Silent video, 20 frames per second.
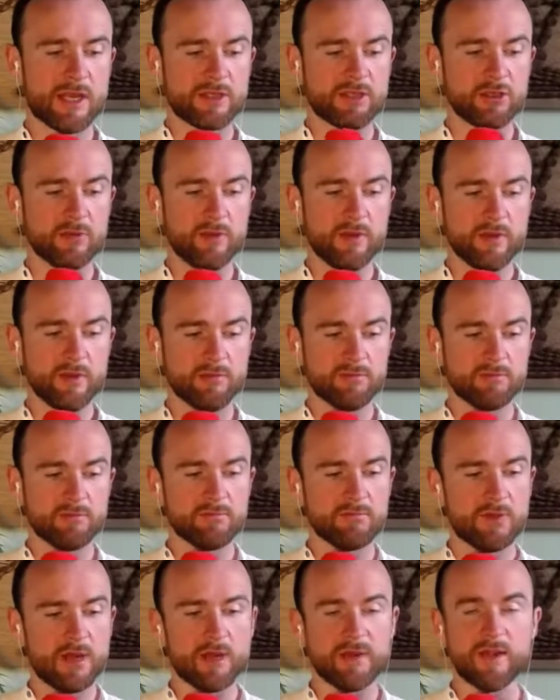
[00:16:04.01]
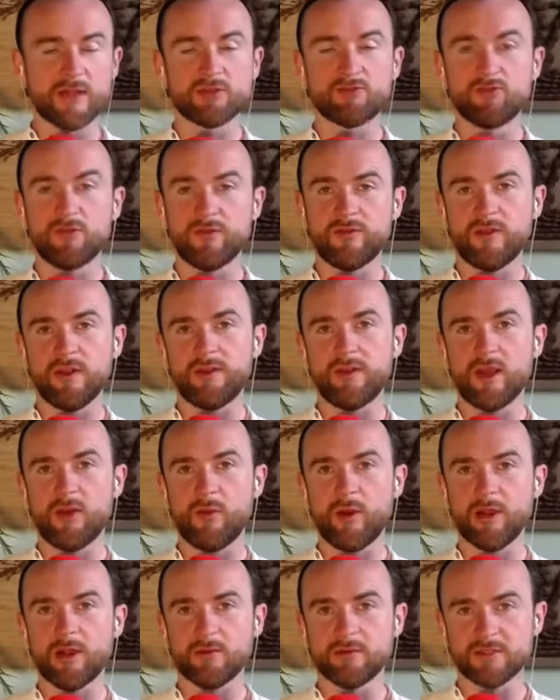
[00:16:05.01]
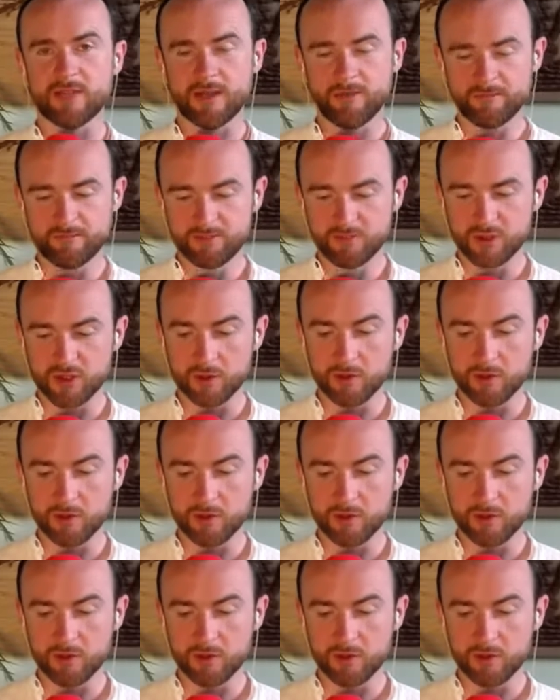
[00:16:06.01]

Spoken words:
catch up with, and that's roughly their wake-up time.